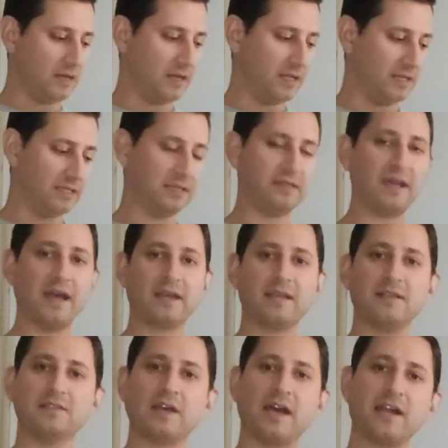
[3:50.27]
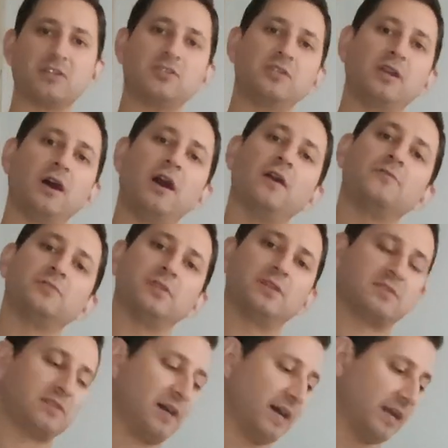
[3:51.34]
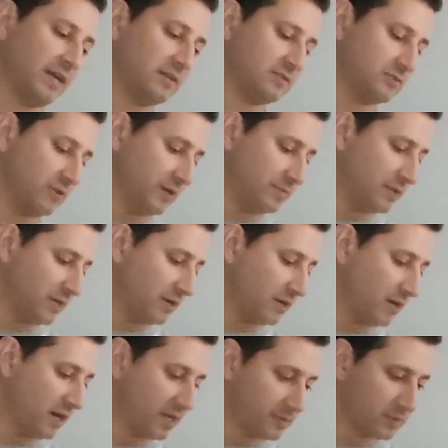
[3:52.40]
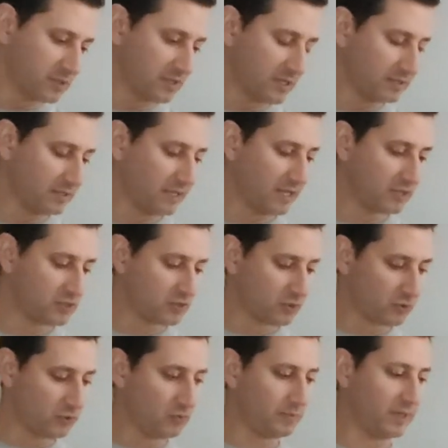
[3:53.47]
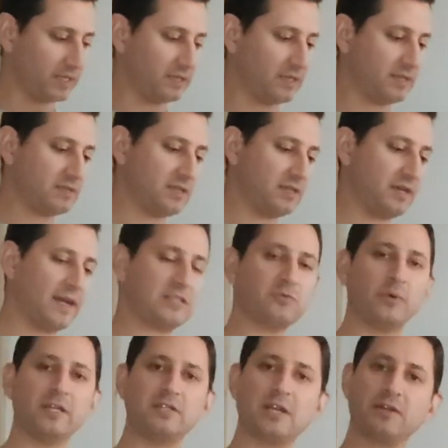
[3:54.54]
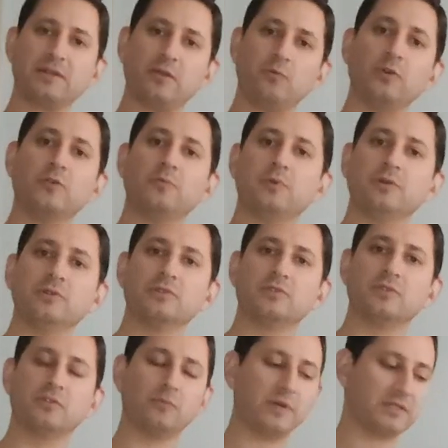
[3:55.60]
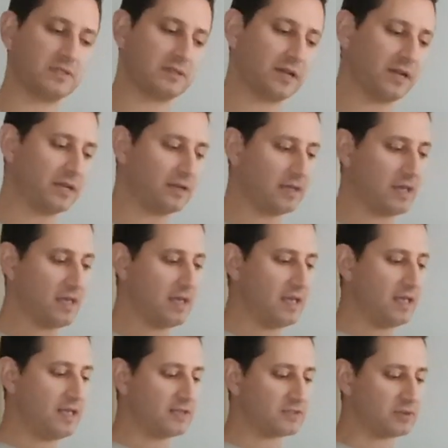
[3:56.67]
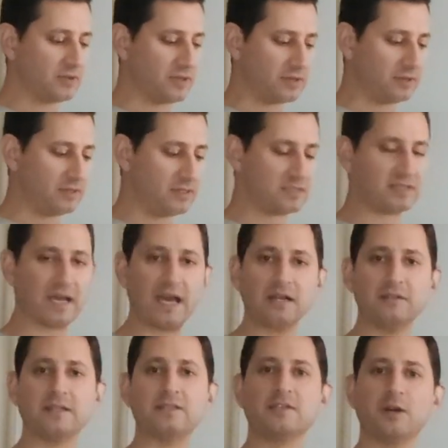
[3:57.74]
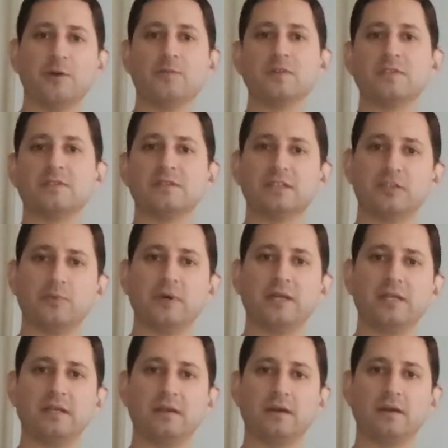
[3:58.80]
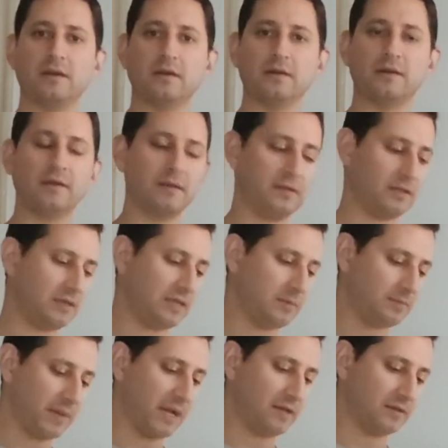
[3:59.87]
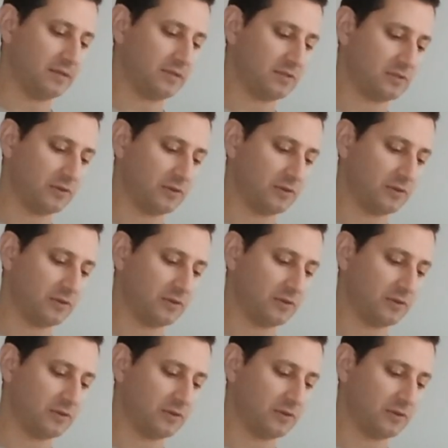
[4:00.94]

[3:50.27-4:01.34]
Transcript: uh, in the Dec is actually off to the side. So I'm not 100% that that's true, but they say that's why it generally will pull to the one side. So the, the saddle itself is a little bit uh, imbalanced.